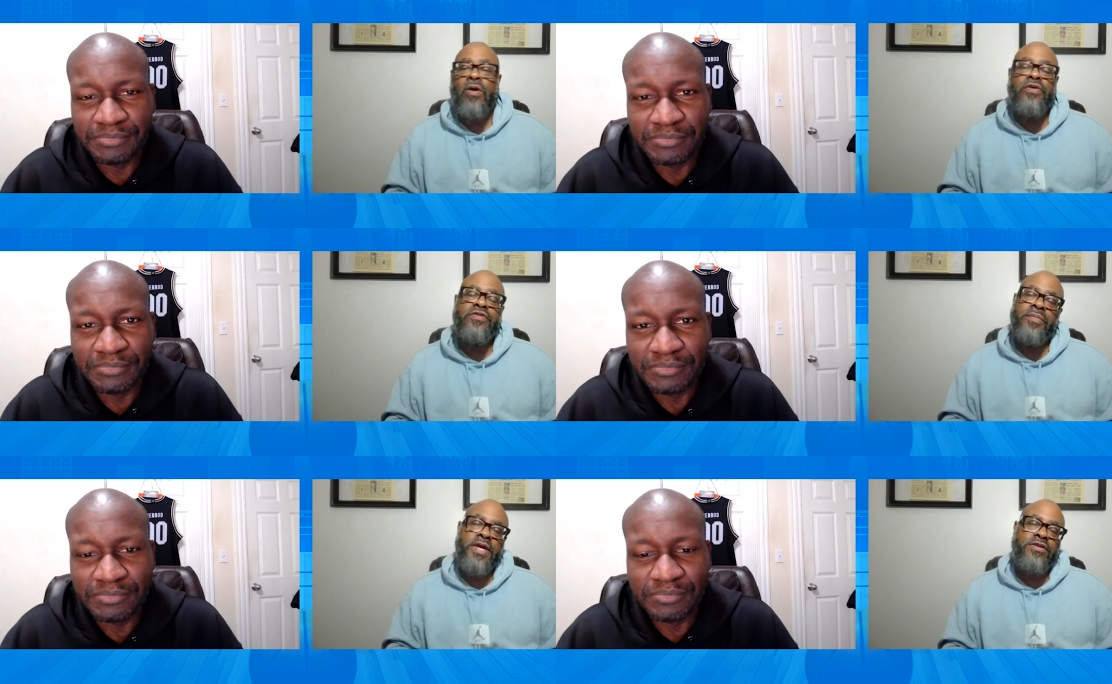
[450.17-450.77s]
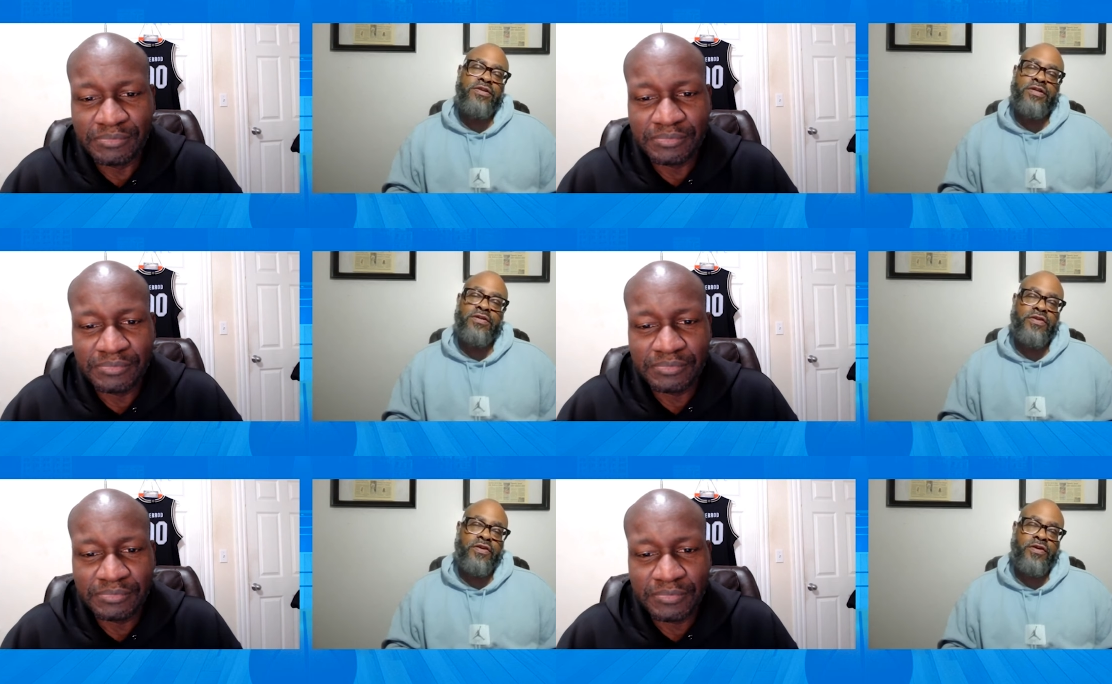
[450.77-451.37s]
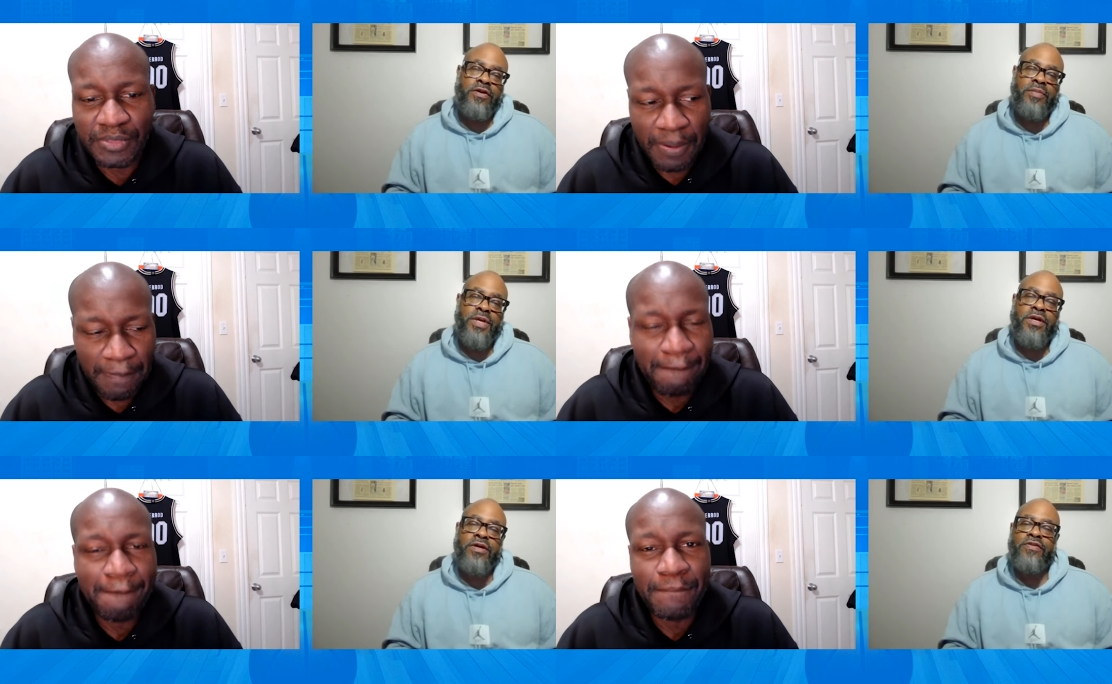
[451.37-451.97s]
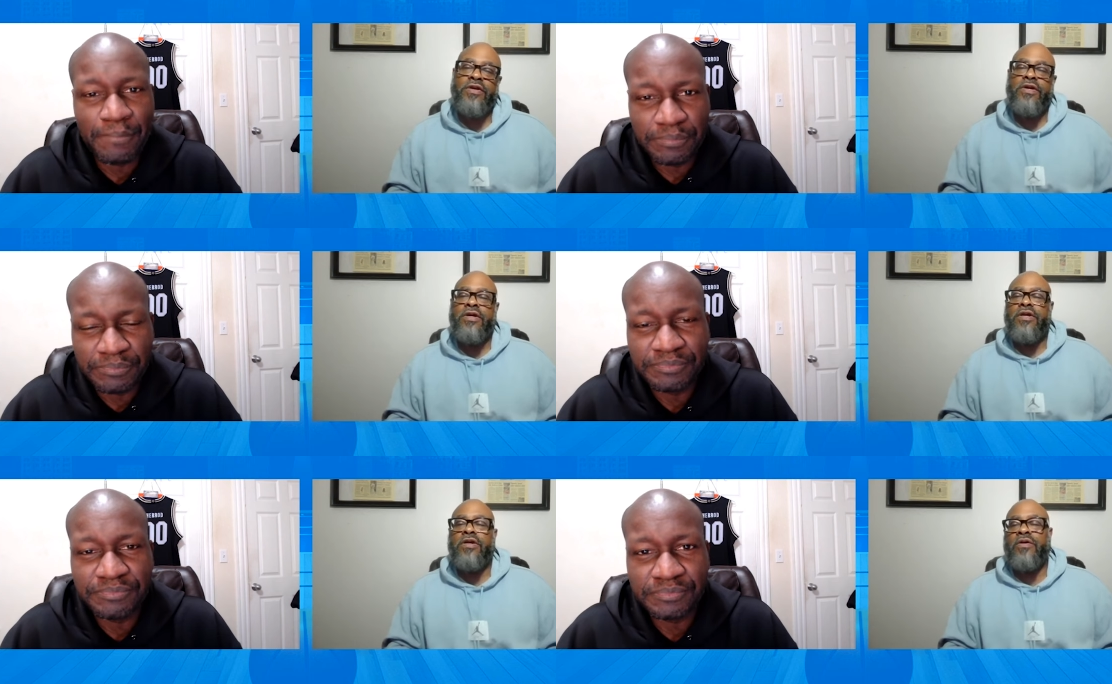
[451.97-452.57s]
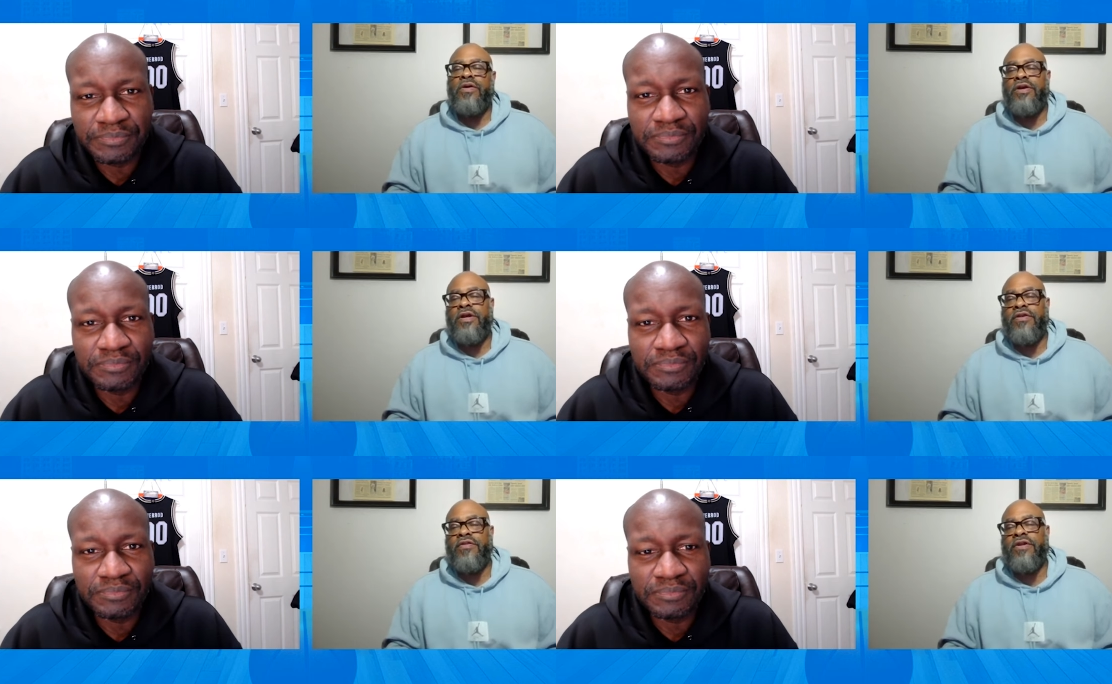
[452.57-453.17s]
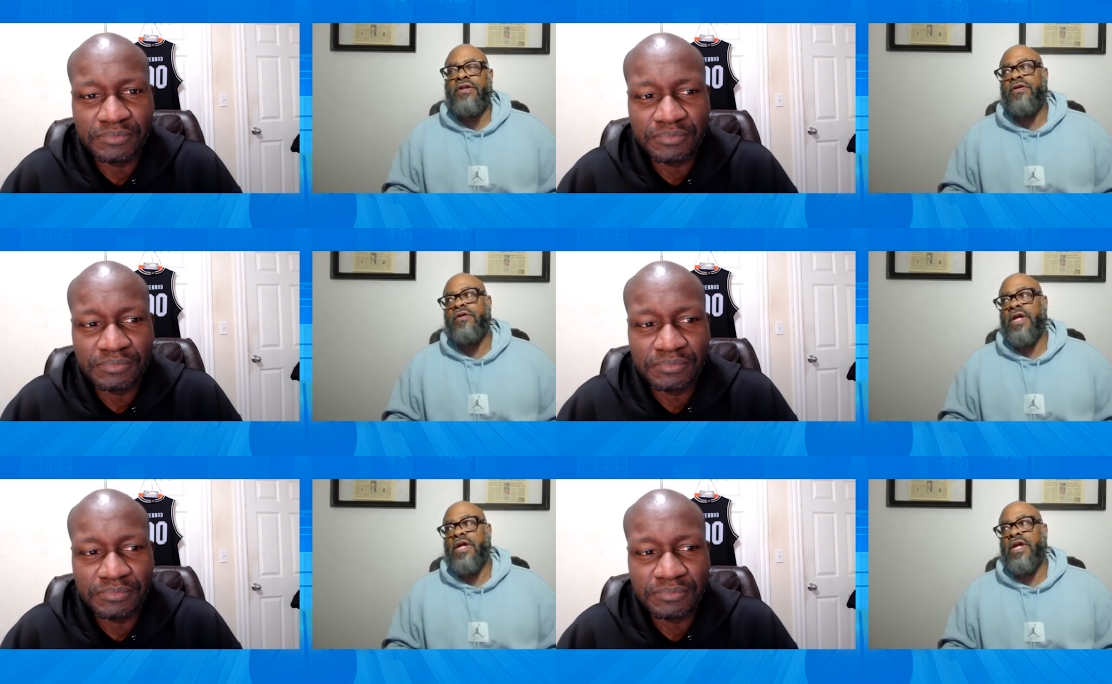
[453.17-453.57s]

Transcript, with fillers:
Speaker 1: Oh, was a major concern because you know here, here's the deal.